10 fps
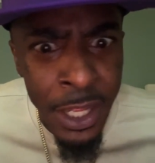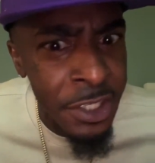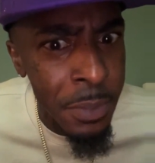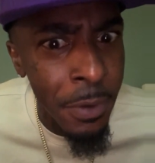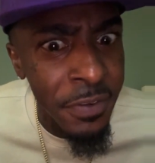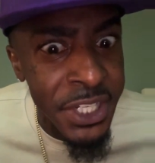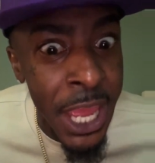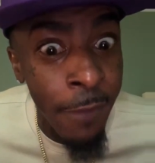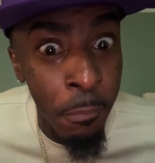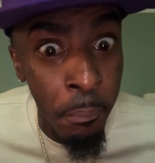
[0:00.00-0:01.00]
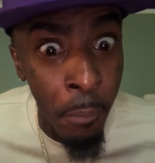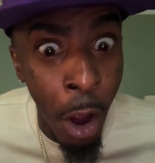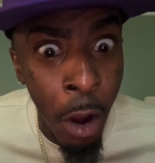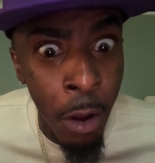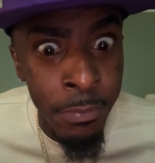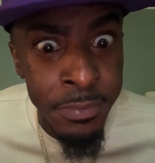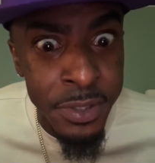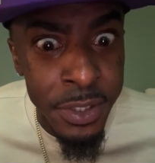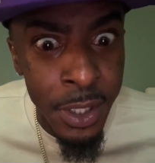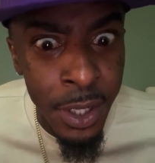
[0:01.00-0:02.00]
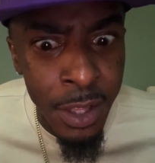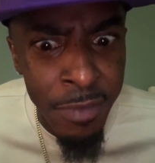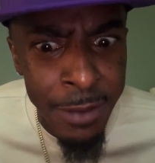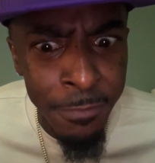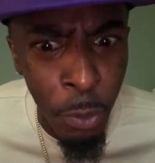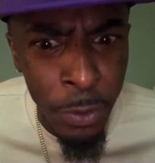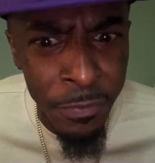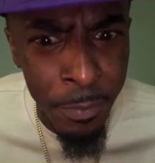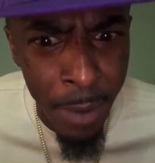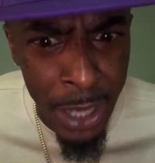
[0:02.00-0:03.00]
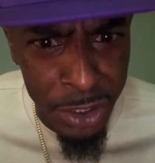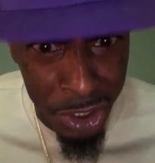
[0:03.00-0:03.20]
Some of us have moms that voted for Biden.